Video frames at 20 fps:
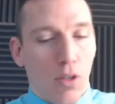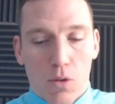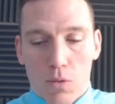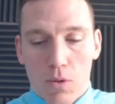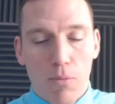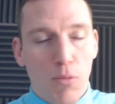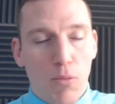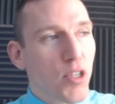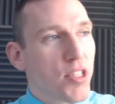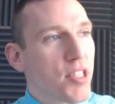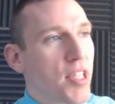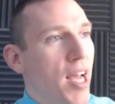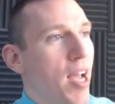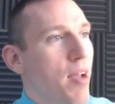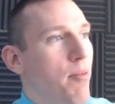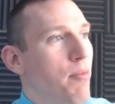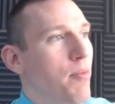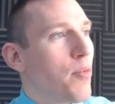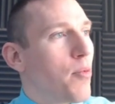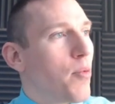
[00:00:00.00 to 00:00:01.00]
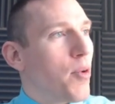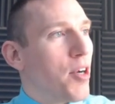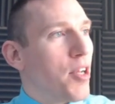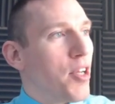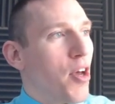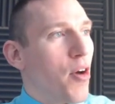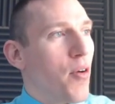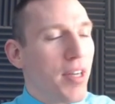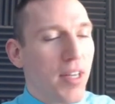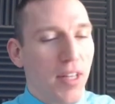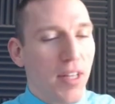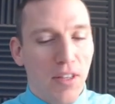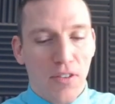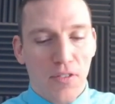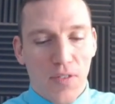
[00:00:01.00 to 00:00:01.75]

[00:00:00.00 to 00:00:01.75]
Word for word: One more time, we're going to go into this